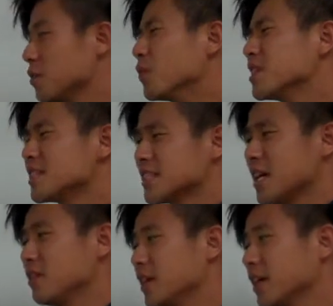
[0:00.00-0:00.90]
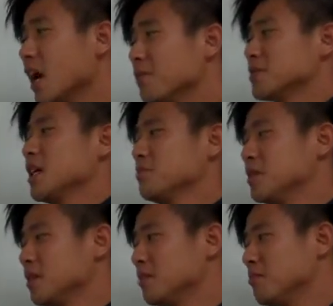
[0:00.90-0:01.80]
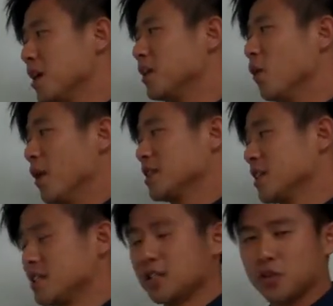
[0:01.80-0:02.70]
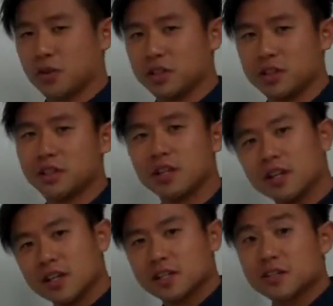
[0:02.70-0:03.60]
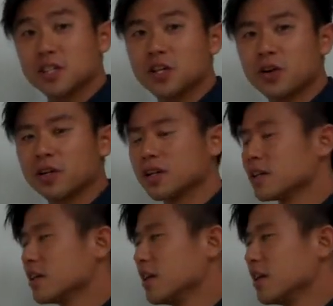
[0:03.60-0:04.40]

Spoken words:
What does it sound like? Upset me, my low SAT score did. Sounds like Yoda.